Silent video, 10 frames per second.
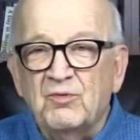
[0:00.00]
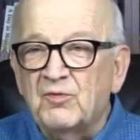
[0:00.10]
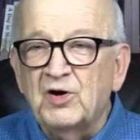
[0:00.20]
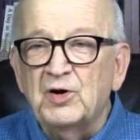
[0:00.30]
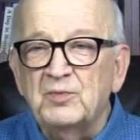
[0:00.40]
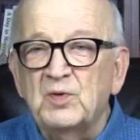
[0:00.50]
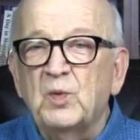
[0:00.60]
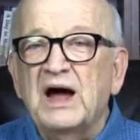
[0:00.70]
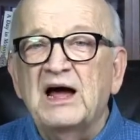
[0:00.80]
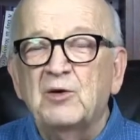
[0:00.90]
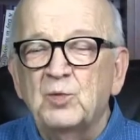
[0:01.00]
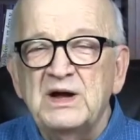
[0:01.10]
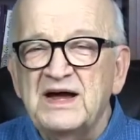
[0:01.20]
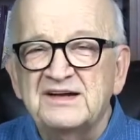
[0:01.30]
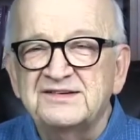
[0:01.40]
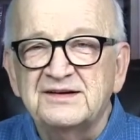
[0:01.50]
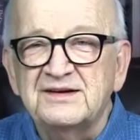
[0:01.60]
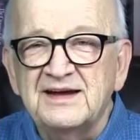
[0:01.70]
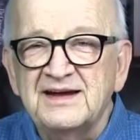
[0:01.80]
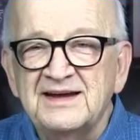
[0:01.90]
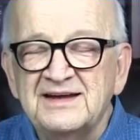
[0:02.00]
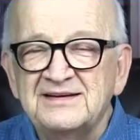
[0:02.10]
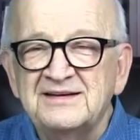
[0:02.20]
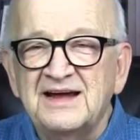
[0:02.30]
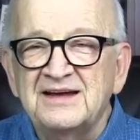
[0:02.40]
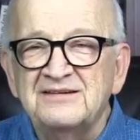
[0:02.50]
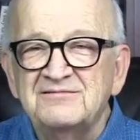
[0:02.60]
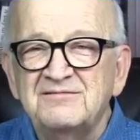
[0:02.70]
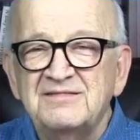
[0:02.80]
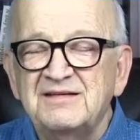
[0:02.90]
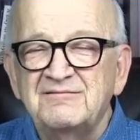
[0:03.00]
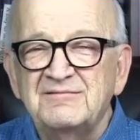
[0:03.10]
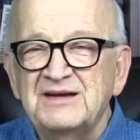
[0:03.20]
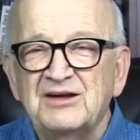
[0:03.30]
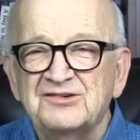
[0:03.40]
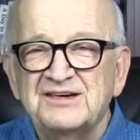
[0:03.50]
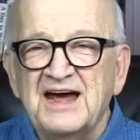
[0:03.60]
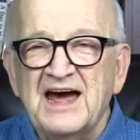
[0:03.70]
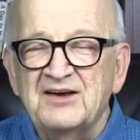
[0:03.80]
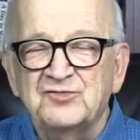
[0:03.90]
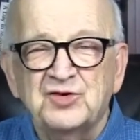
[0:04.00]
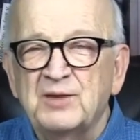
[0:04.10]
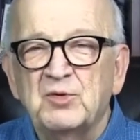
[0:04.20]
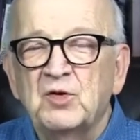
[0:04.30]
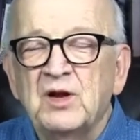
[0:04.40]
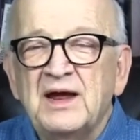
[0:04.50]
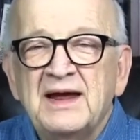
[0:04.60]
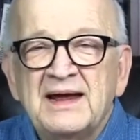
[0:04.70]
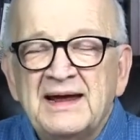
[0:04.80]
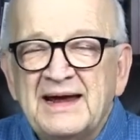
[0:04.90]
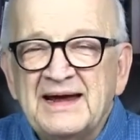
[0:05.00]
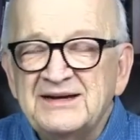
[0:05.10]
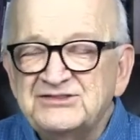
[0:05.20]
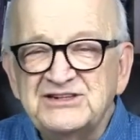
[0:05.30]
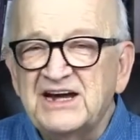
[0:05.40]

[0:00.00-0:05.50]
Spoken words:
roam the Wild West and stay out of trouble. And she